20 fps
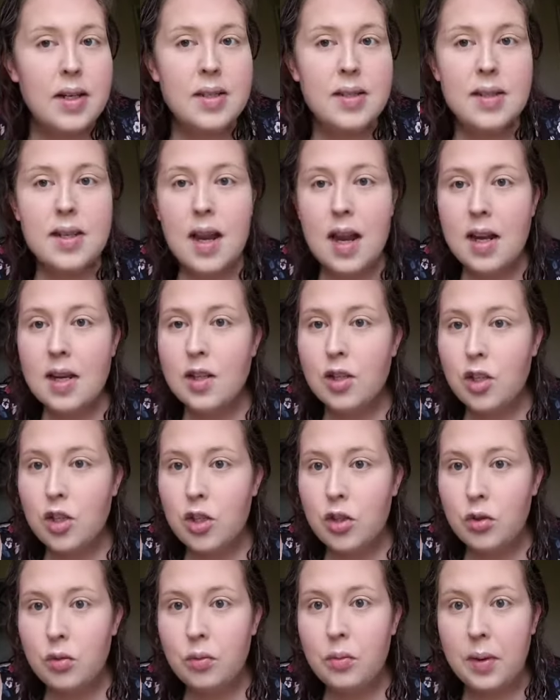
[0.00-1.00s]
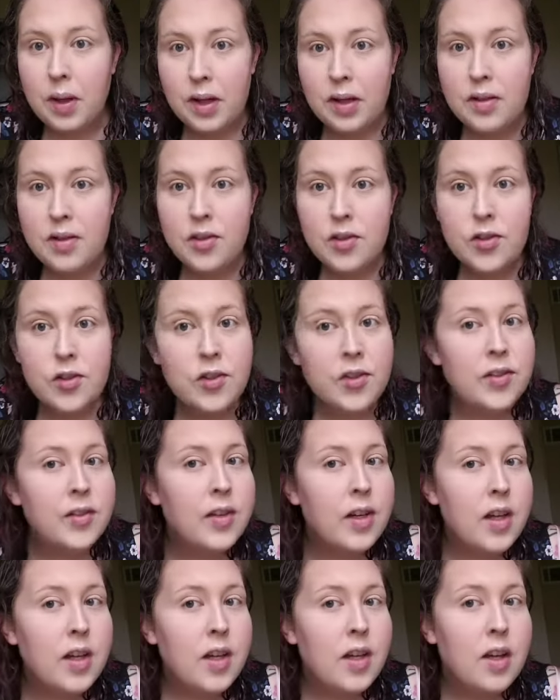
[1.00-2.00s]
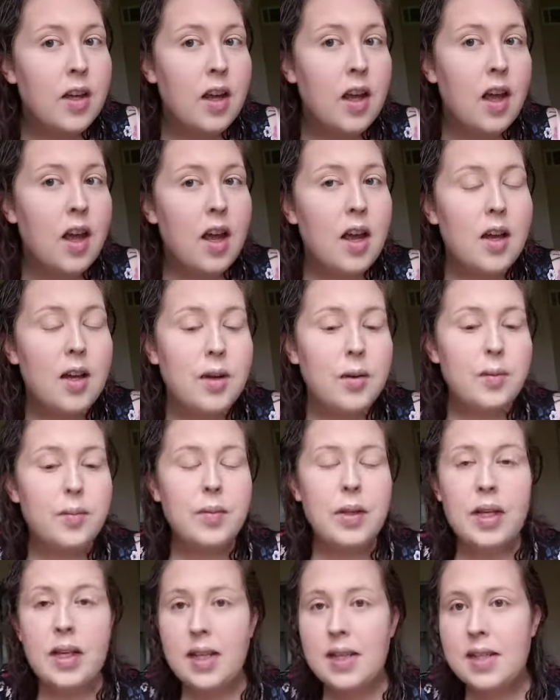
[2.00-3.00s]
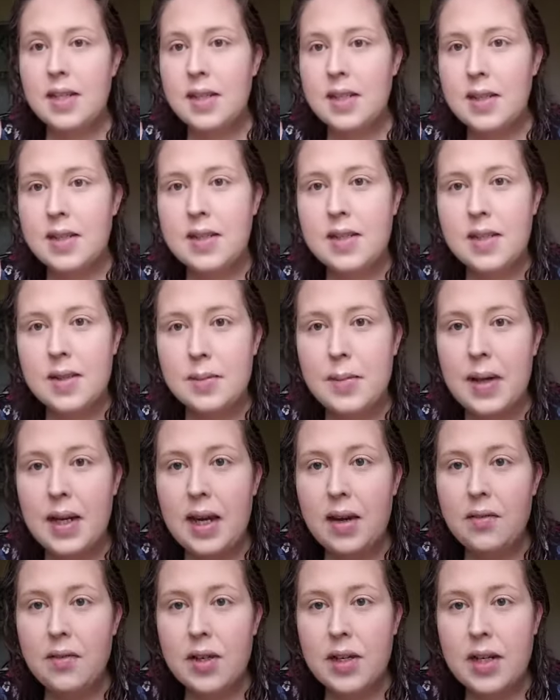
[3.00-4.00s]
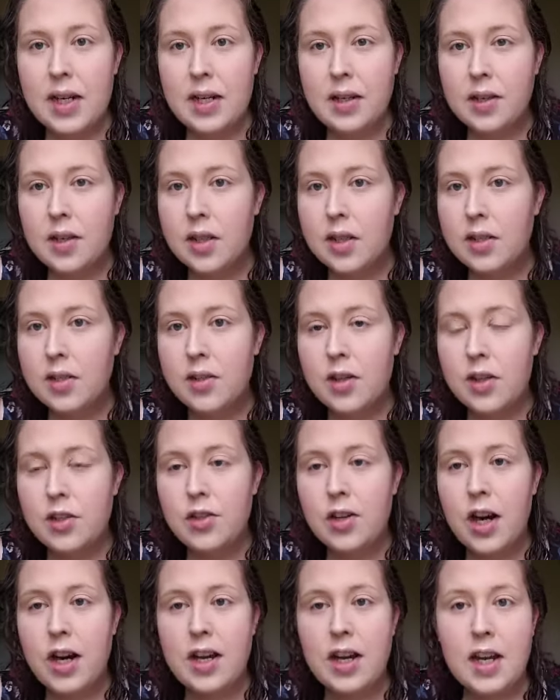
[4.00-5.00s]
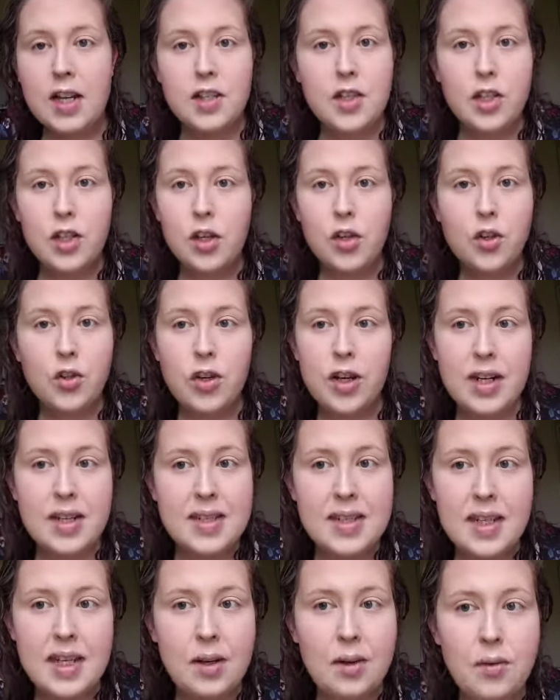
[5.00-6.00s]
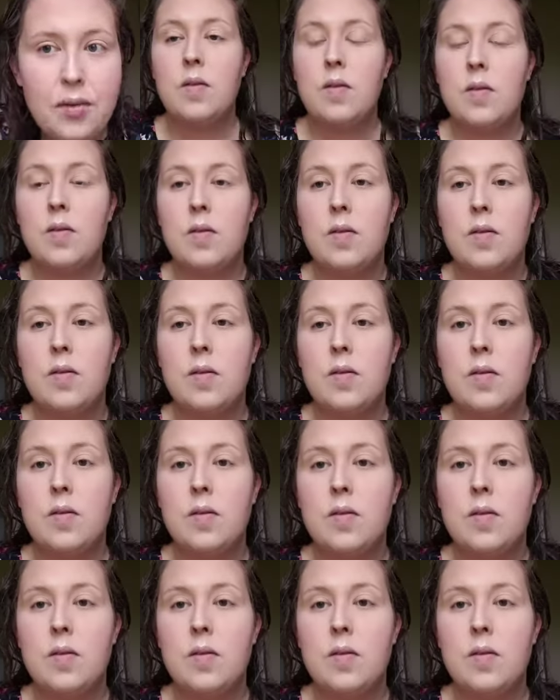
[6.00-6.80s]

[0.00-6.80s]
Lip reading: but it's not too much. Like I said, this is my everyday look, so I try not to go crazy over it.